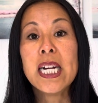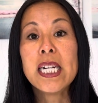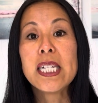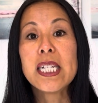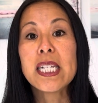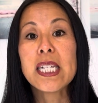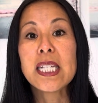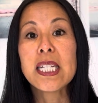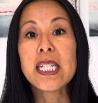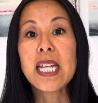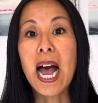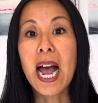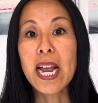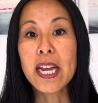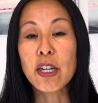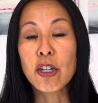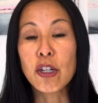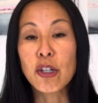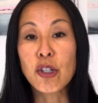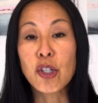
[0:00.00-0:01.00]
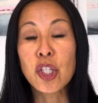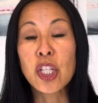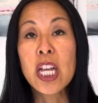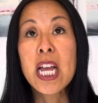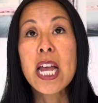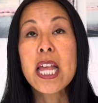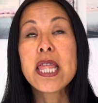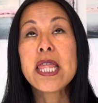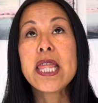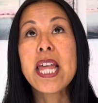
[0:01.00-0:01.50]
designers
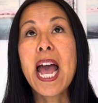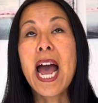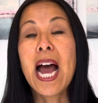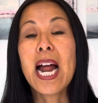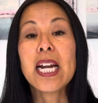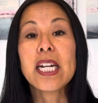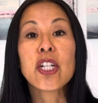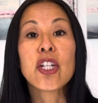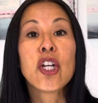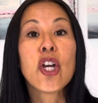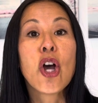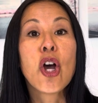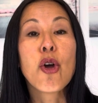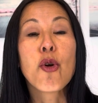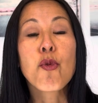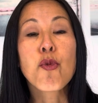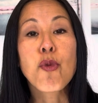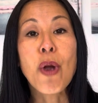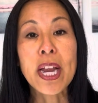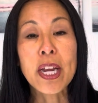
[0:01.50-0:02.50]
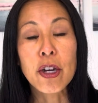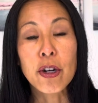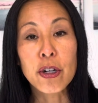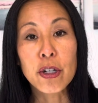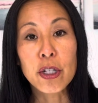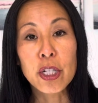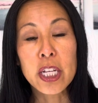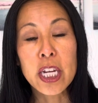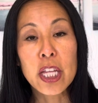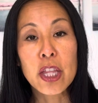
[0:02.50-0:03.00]
that
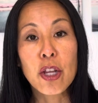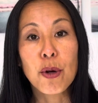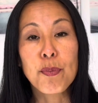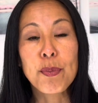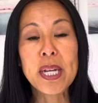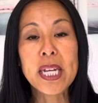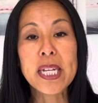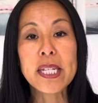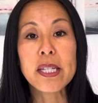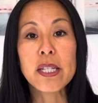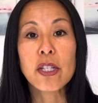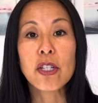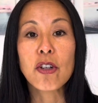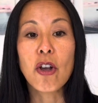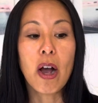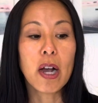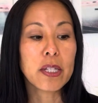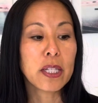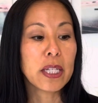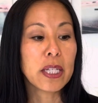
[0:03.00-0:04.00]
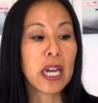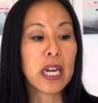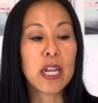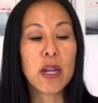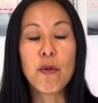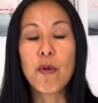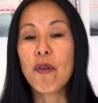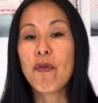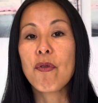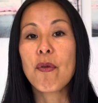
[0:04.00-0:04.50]
Regularly, their pieces cost
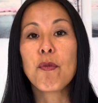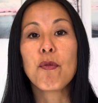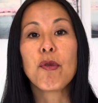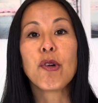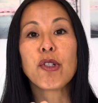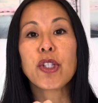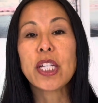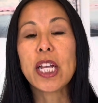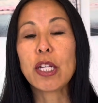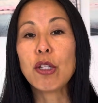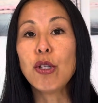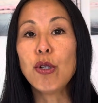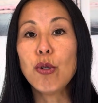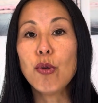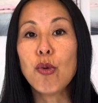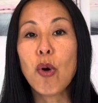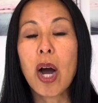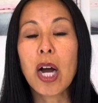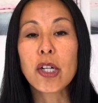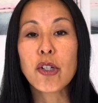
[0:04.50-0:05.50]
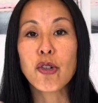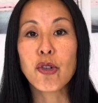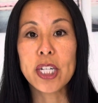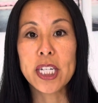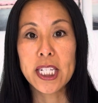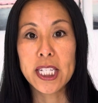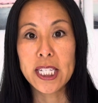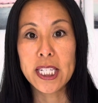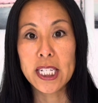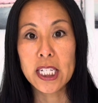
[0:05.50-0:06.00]
anywhere from, we'll say 200
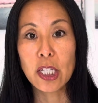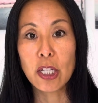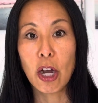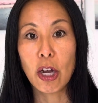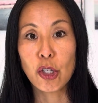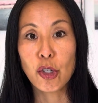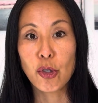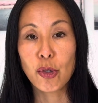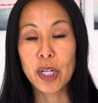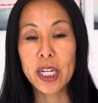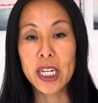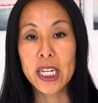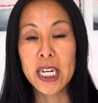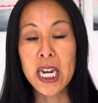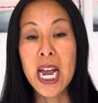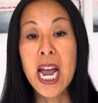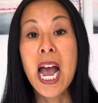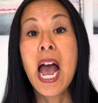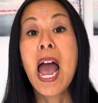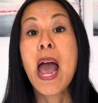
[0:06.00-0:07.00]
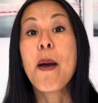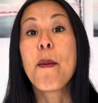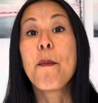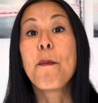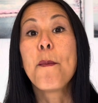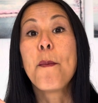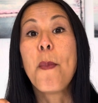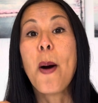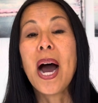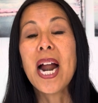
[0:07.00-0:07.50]
to 600,
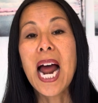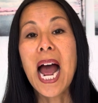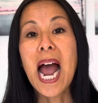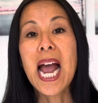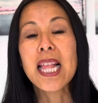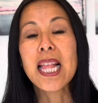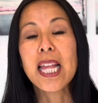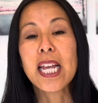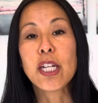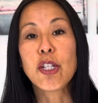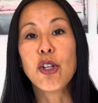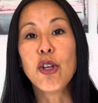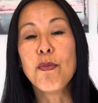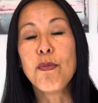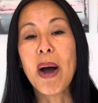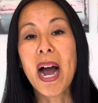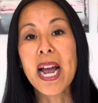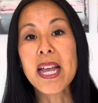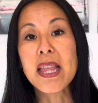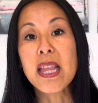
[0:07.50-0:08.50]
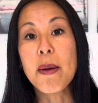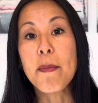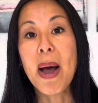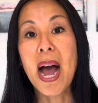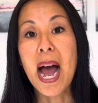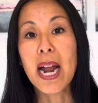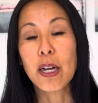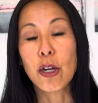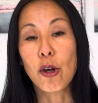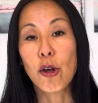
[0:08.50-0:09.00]
but I like to buy them
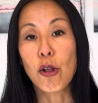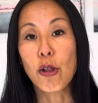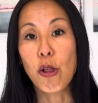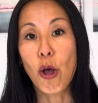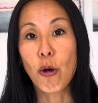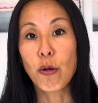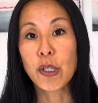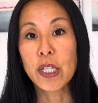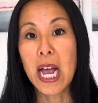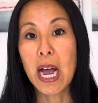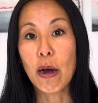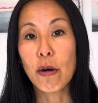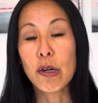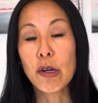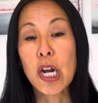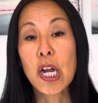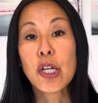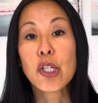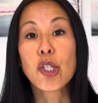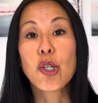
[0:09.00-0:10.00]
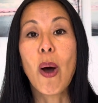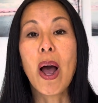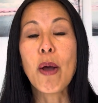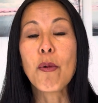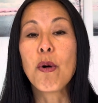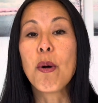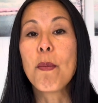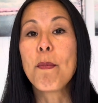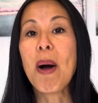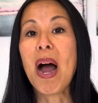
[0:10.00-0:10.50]
on closeout. So I
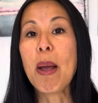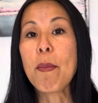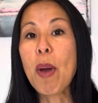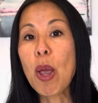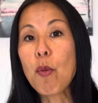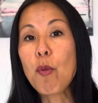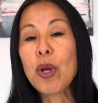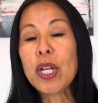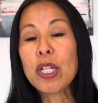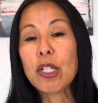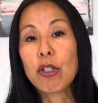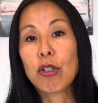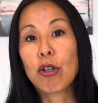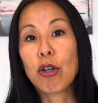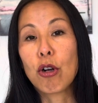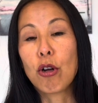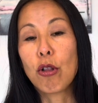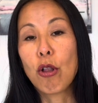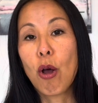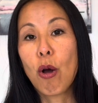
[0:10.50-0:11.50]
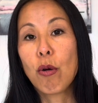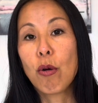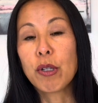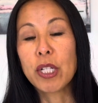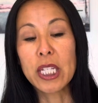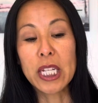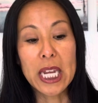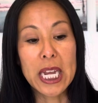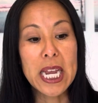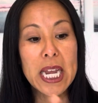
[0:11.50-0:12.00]
will buy my winter
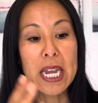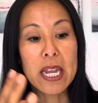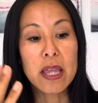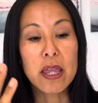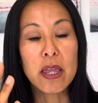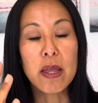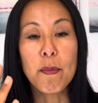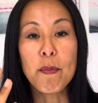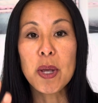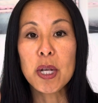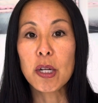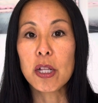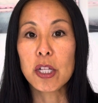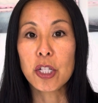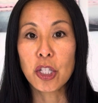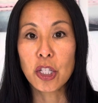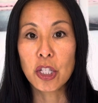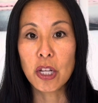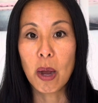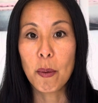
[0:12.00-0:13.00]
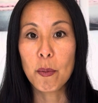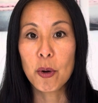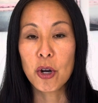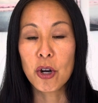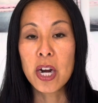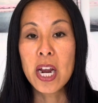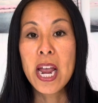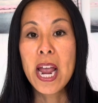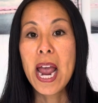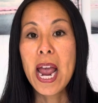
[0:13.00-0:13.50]
clothes in the middle of
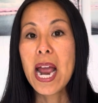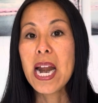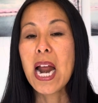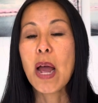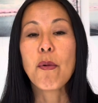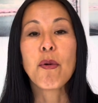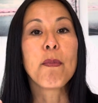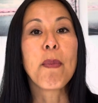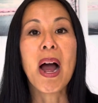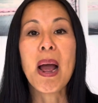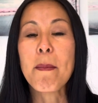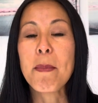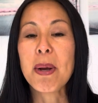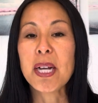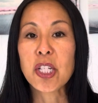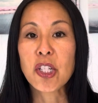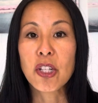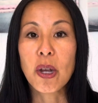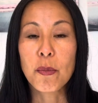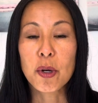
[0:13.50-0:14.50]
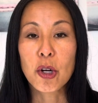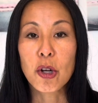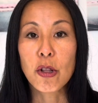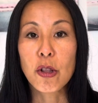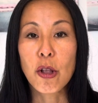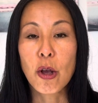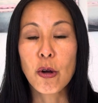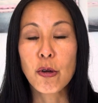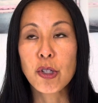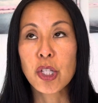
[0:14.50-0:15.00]
summer and I will buy my summer
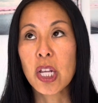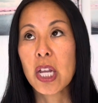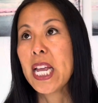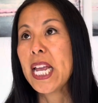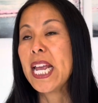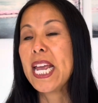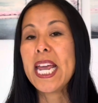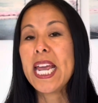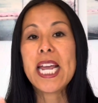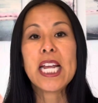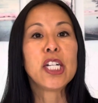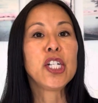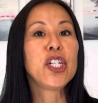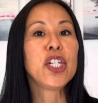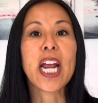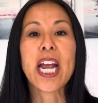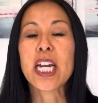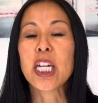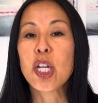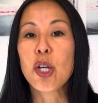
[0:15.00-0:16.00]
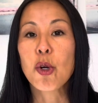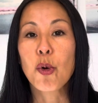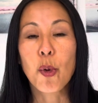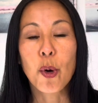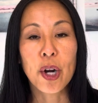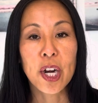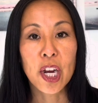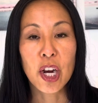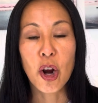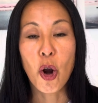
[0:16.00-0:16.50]
clothes in
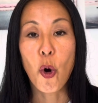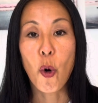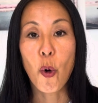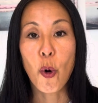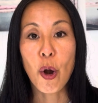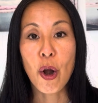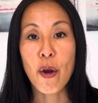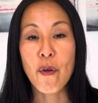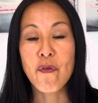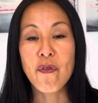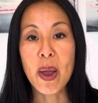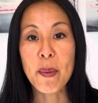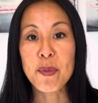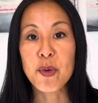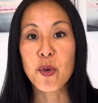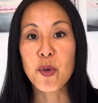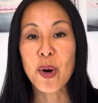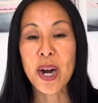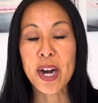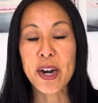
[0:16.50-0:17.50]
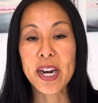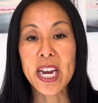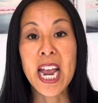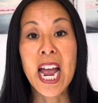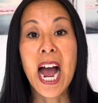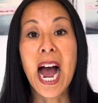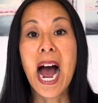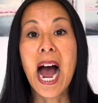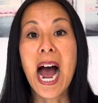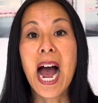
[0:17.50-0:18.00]
January or February.
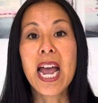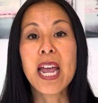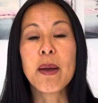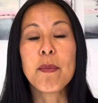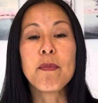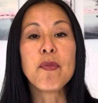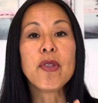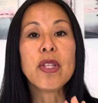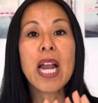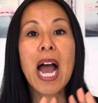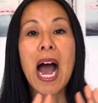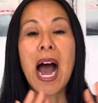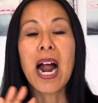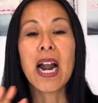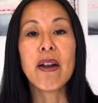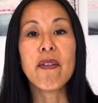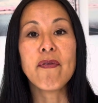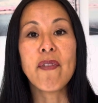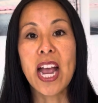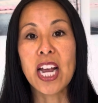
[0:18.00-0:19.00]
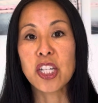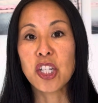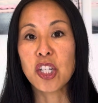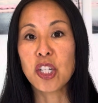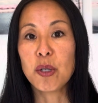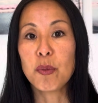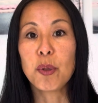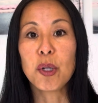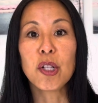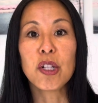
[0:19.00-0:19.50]
I am not
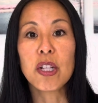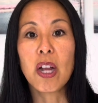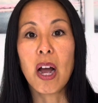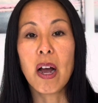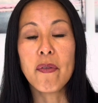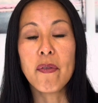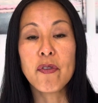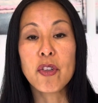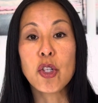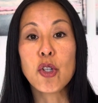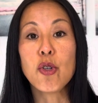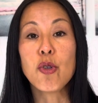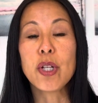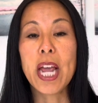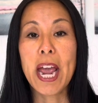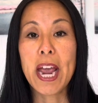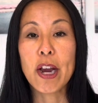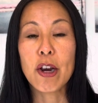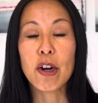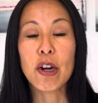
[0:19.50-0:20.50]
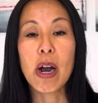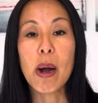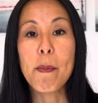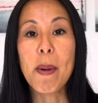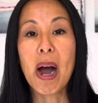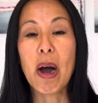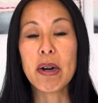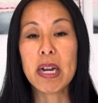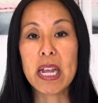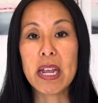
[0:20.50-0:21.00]
fashionable enough to care
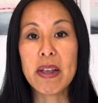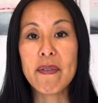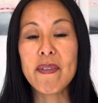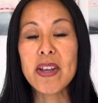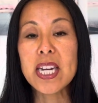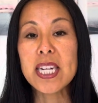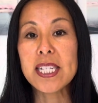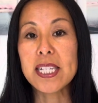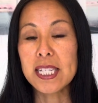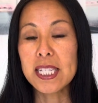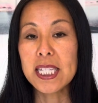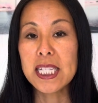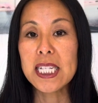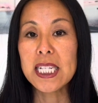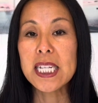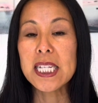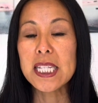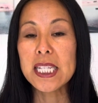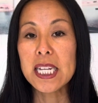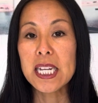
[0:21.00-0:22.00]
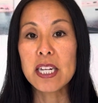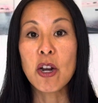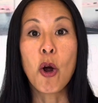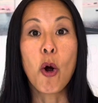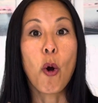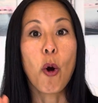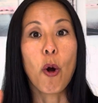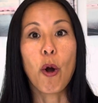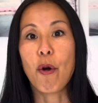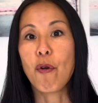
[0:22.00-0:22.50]
about if it is a season
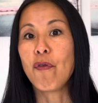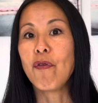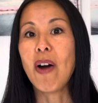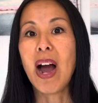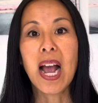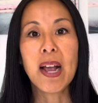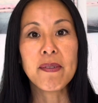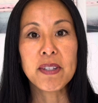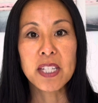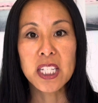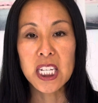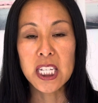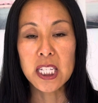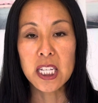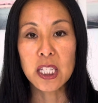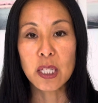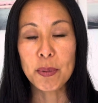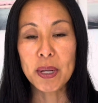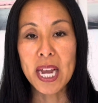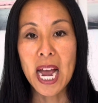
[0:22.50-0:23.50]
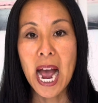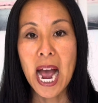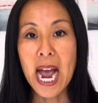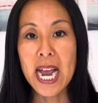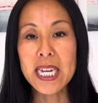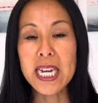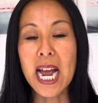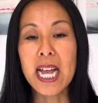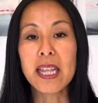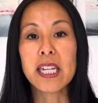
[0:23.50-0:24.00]
or five seasons
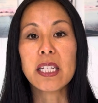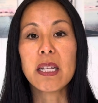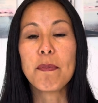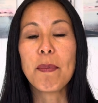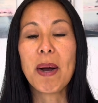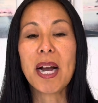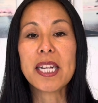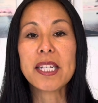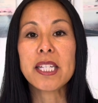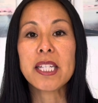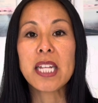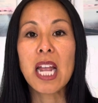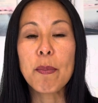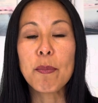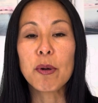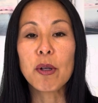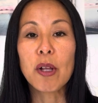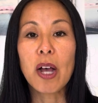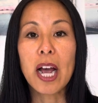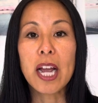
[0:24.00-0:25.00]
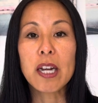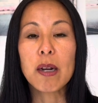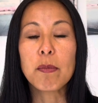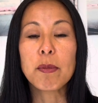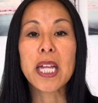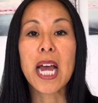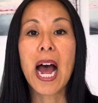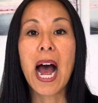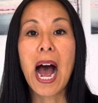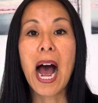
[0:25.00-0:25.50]
behind. I like to buy staple
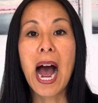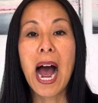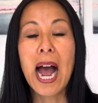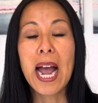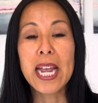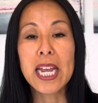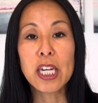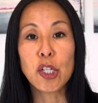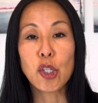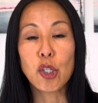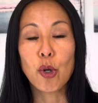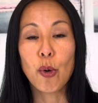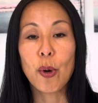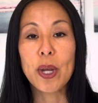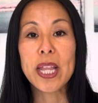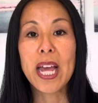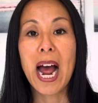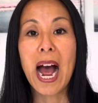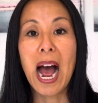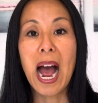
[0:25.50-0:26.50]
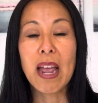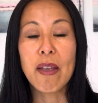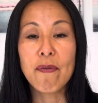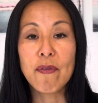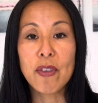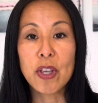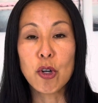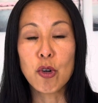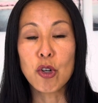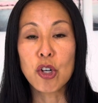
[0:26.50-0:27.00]
items that I enjoy, that I
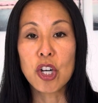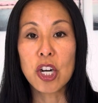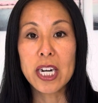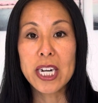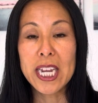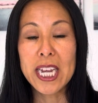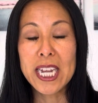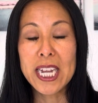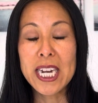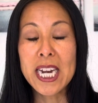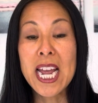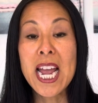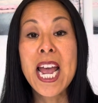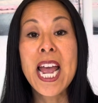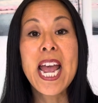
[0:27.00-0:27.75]
feel good in.